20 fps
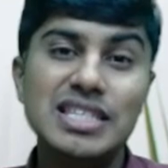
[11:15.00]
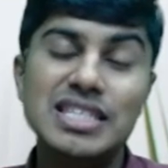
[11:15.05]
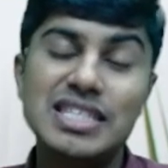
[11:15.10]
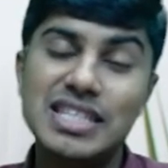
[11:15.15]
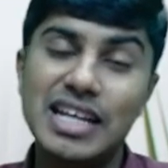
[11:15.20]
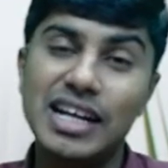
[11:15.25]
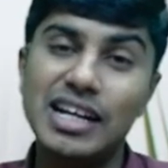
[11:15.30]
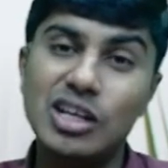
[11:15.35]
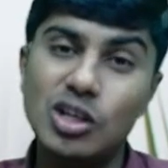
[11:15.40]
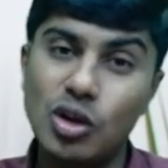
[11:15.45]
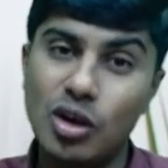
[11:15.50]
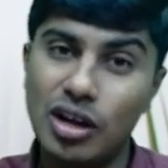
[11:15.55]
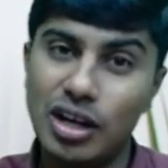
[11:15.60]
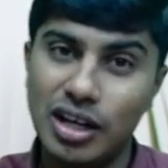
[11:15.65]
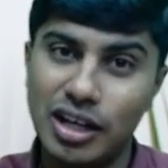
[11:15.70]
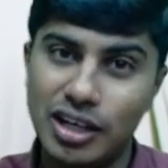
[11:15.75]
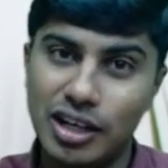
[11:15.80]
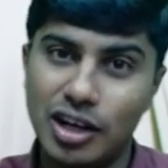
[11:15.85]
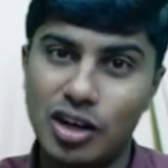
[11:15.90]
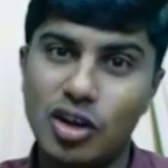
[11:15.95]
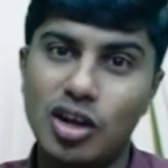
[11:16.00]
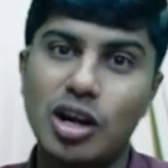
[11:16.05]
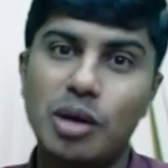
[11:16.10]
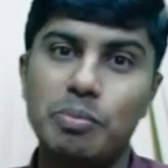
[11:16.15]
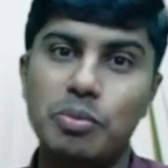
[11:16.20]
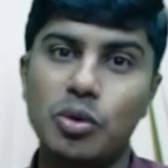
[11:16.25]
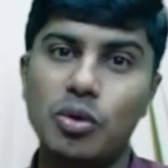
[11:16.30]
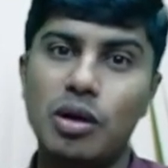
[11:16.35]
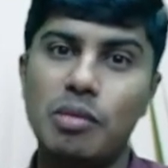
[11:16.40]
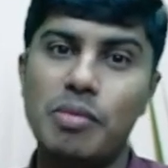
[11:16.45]
Sent on return or
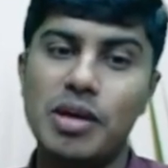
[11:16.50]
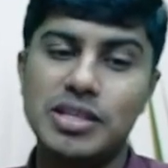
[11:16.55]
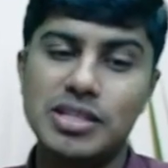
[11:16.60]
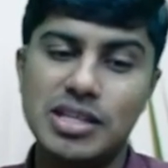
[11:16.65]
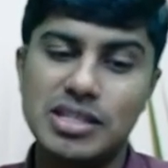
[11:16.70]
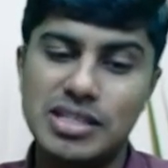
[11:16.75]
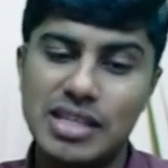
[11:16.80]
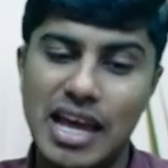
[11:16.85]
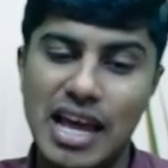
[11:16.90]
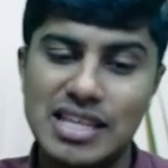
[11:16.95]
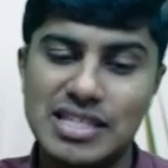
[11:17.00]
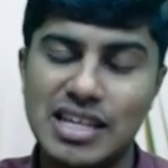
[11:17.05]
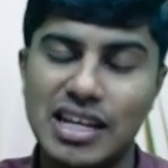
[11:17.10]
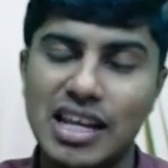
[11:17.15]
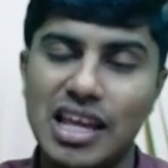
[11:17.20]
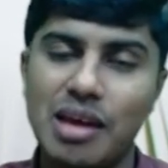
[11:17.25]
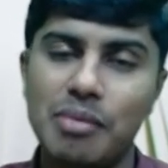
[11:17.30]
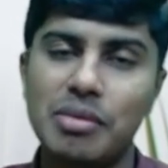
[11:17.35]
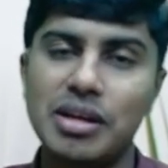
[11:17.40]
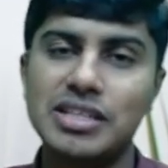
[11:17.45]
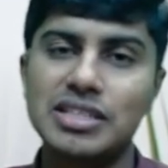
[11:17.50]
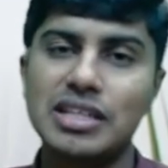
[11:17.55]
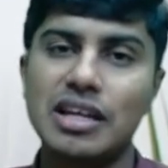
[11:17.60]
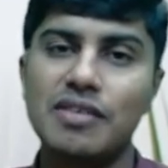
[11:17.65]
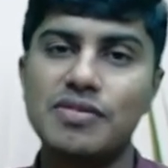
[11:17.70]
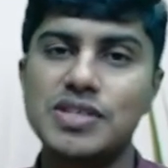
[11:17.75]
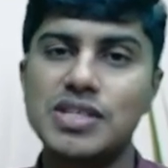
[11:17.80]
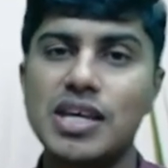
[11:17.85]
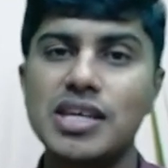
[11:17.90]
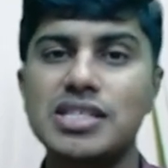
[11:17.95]
approval basis, as the name
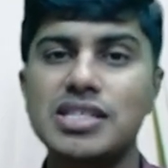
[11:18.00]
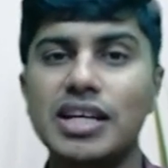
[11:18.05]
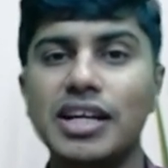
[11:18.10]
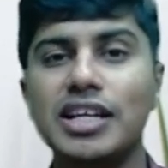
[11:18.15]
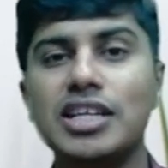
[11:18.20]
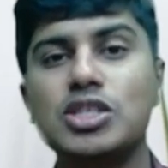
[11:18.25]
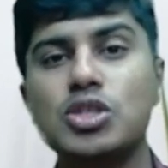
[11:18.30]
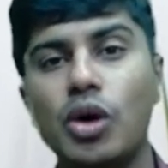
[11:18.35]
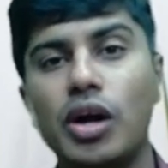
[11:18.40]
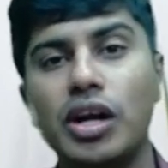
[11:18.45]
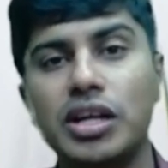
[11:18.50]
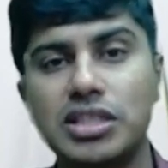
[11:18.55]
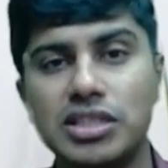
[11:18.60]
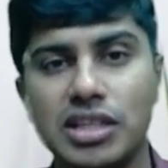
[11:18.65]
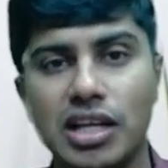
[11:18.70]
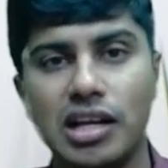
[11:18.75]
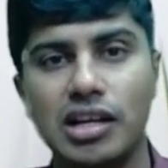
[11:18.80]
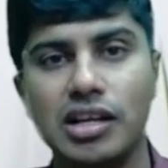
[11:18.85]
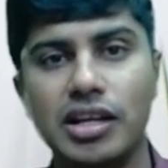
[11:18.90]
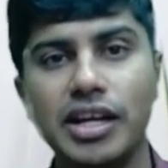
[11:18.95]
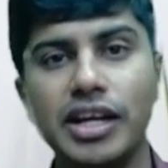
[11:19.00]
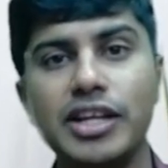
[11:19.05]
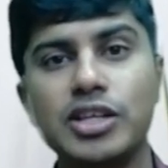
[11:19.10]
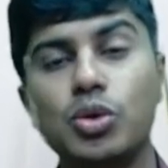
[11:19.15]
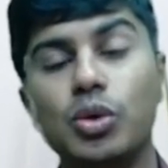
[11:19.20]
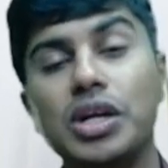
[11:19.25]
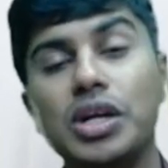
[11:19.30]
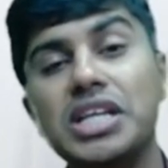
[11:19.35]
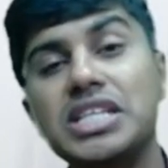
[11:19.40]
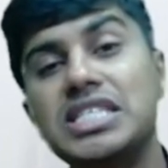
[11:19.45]
itself says, it is not sale, it
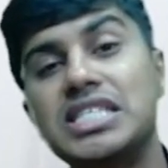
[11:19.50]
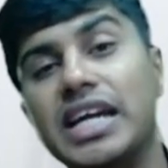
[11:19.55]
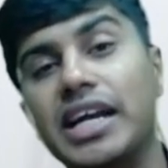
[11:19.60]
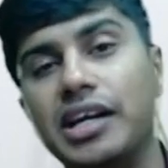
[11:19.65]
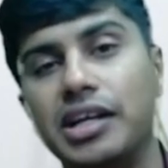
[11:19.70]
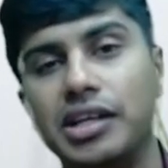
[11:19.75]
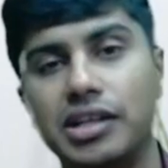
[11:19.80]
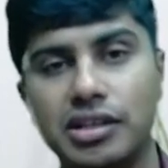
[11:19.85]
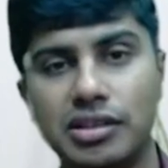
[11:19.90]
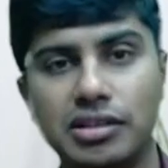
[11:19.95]
is only sent.